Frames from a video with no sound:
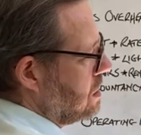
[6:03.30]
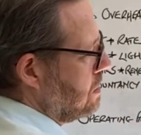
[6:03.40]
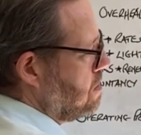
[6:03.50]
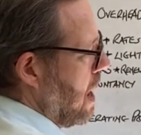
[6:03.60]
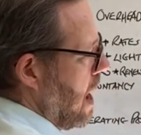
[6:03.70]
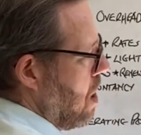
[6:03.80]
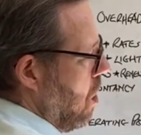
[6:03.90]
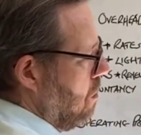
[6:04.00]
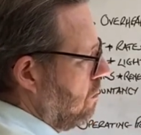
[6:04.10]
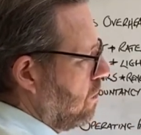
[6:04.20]
to pay
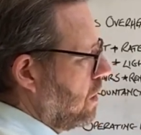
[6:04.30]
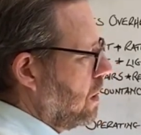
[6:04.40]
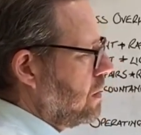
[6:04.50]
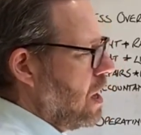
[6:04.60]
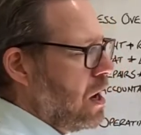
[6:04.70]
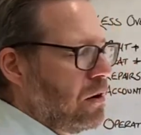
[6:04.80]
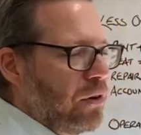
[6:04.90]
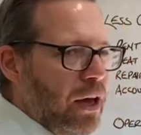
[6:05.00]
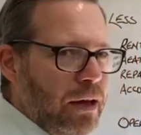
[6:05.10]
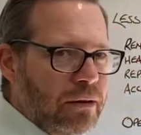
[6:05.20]
off the
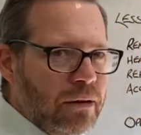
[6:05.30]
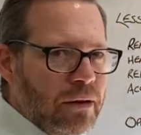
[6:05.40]
overhead.